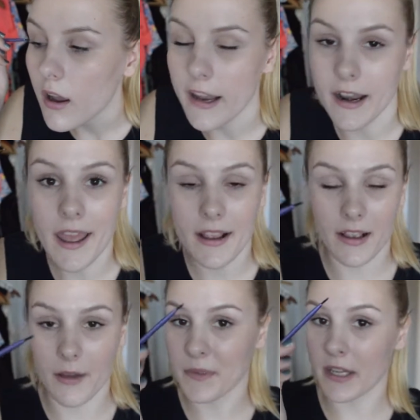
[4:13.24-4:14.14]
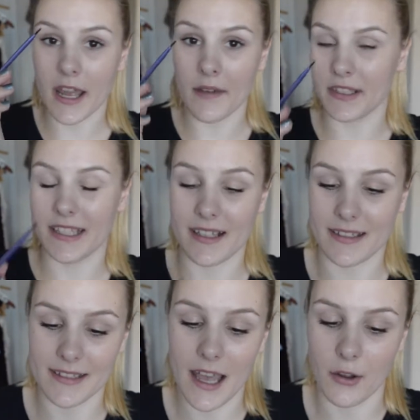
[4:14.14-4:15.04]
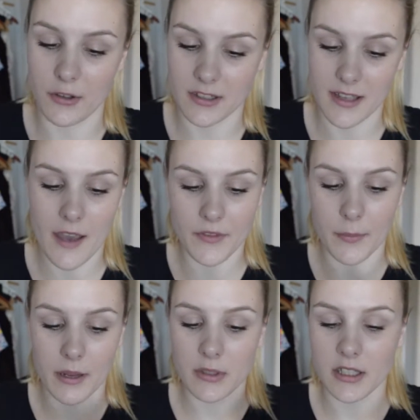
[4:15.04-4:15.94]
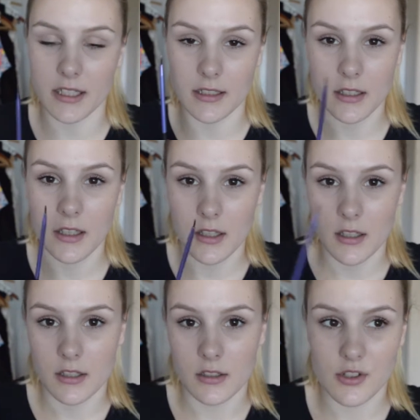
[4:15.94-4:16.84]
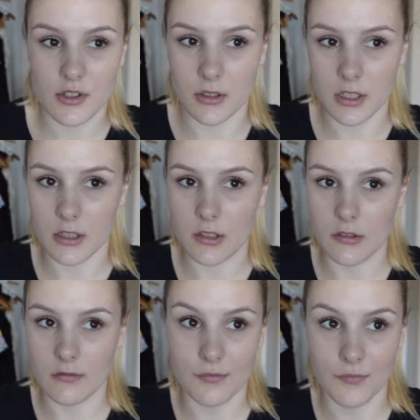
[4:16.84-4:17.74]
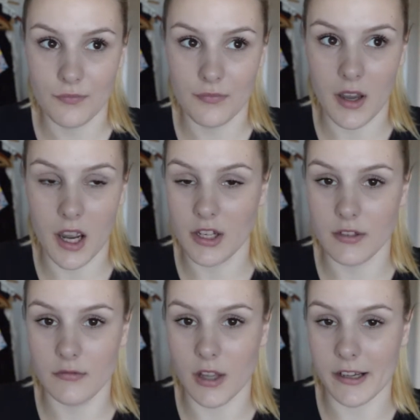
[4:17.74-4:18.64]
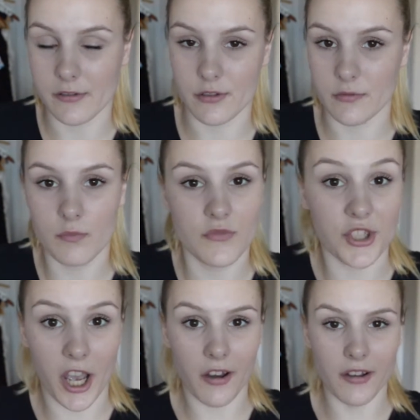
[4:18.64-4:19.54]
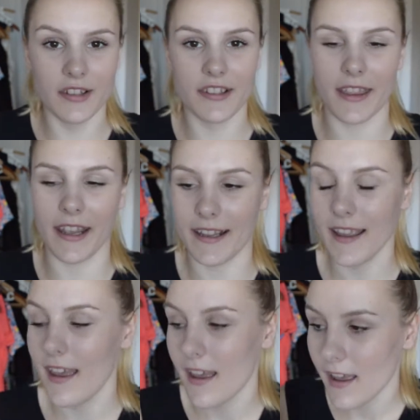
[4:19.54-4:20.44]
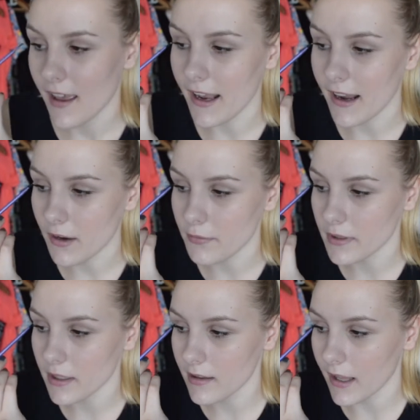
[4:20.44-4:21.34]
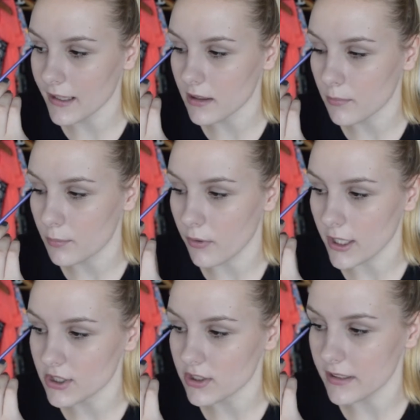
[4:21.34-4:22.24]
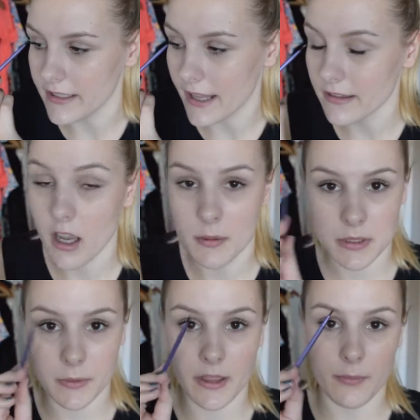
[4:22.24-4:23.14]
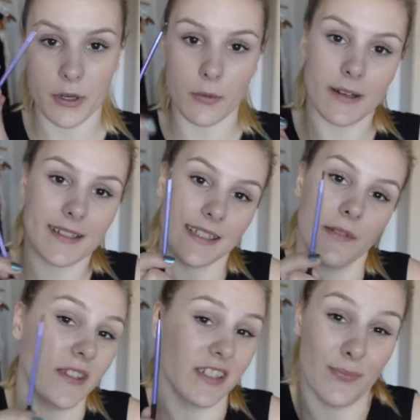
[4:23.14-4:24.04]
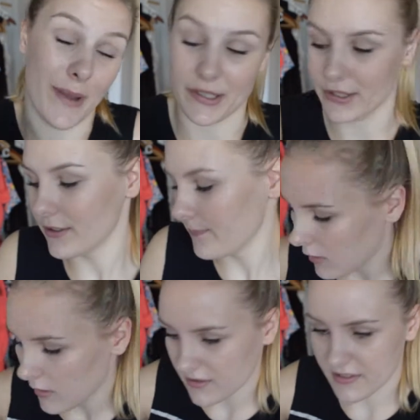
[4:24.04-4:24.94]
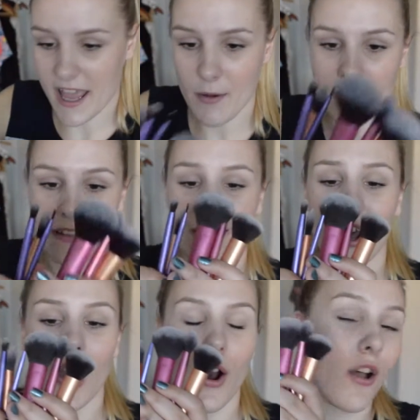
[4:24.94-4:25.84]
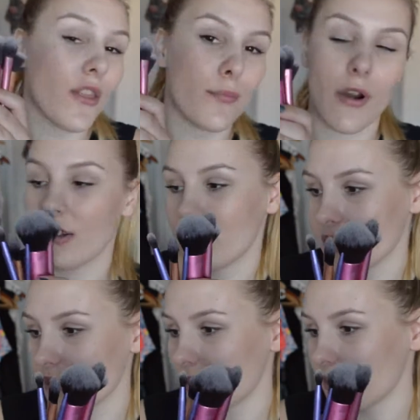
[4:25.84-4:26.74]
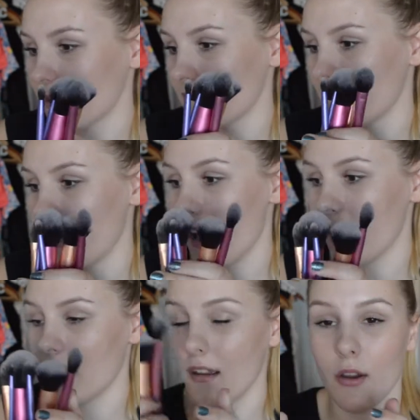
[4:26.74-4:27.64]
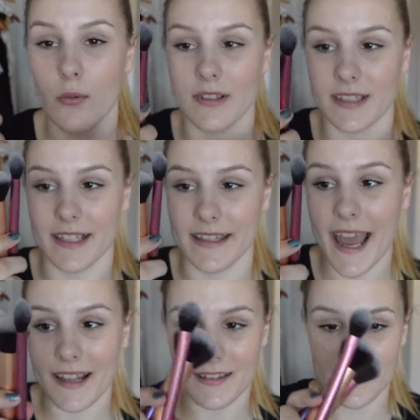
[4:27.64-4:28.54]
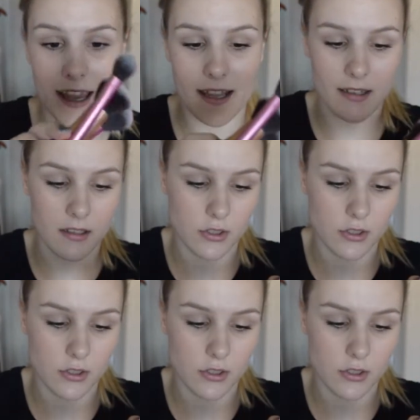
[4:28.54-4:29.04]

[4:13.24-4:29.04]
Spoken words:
And I'm gonna have to test this out because I have the Maybelline Studio eyeliner gel thing, and I really like the brush that comes with, but I want to see if this is better. So that was all the brushes that was in that set.